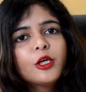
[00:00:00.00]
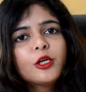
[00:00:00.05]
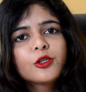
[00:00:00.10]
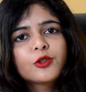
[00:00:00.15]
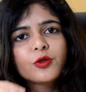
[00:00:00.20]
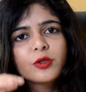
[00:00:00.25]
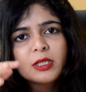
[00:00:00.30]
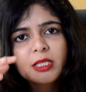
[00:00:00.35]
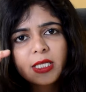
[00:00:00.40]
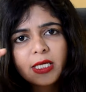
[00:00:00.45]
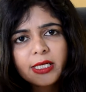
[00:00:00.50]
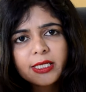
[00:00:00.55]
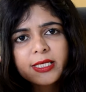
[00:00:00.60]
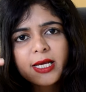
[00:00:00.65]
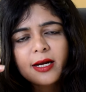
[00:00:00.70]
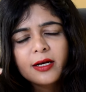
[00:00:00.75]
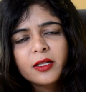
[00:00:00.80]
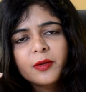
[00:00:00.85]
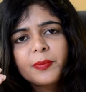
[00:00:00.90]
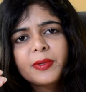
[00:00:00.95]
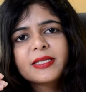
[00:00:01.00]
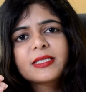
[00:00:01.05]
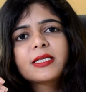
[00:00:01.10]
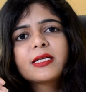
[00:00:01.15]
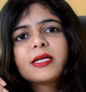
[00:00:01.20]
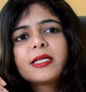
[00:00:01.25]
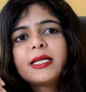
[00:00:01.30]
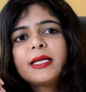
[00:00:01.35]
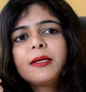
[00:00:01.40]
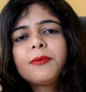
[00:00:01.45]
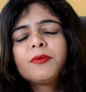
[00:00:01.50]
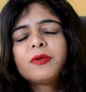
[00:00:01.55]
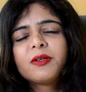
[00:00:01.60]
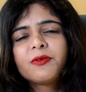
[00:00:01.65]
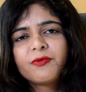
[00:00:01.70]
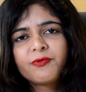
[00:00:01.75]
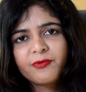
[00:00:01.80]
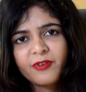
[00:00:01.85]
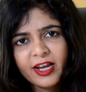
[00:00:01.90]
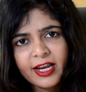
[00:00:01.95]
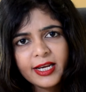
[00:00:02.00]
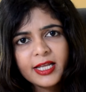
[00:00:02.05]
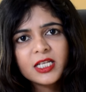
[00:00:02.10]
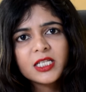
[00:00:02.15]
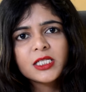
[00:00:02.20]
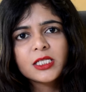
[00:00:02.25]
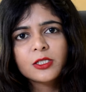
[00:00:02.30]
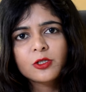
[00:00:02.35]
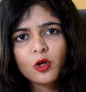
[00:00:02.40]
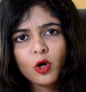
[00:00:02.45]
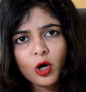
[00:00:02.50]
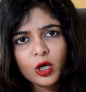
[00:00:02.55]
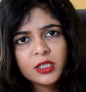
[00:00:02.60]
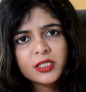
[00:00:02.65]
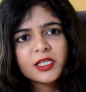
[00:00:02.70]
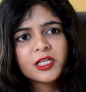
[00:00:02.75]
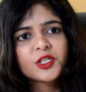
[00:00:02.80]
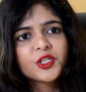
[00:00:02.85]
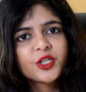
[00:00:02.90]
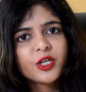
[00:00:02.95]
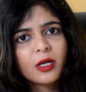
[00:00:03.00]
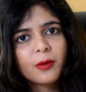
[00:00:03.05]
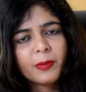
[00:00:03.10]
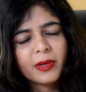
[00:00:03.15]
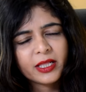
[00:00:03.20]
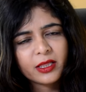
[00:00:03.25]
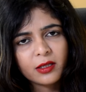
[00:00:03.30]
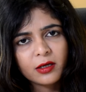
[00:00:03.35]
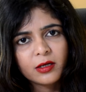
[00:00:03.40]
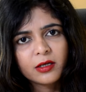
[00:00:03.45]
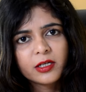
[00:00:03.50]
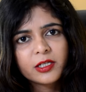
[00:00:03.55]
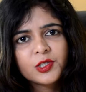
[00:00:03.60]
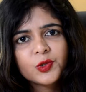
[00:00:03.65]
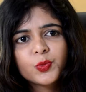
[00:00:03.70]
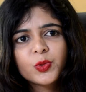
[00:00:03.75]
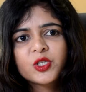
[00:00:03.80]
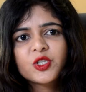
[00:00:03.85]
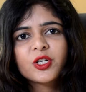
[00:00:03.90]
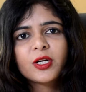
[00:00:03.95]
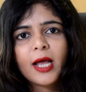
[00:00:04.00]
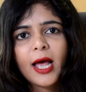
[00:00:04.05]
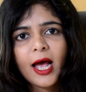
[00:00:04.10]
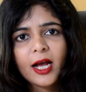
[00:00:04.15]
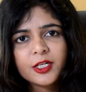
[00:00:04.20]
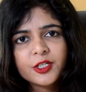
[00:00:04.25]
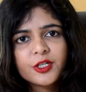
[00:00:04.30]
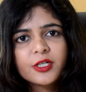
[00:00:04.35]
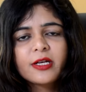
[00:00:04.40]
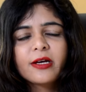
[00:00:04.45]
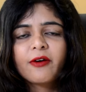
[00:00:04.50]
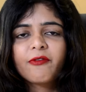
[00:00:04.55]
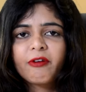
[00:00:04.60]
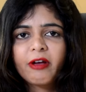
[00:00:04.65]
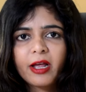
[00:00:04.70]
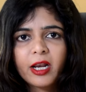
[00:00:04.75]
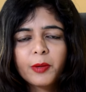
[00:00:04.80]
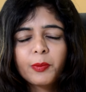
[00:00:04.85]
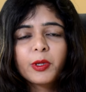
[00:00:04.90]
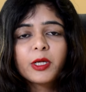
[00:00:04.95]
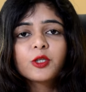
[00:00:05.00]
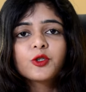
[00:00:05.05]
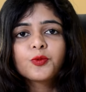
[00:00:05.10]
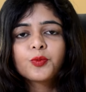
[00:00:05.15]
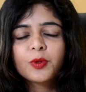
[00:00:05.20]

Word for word: So these are the basically various non-surgical methods which are actually available to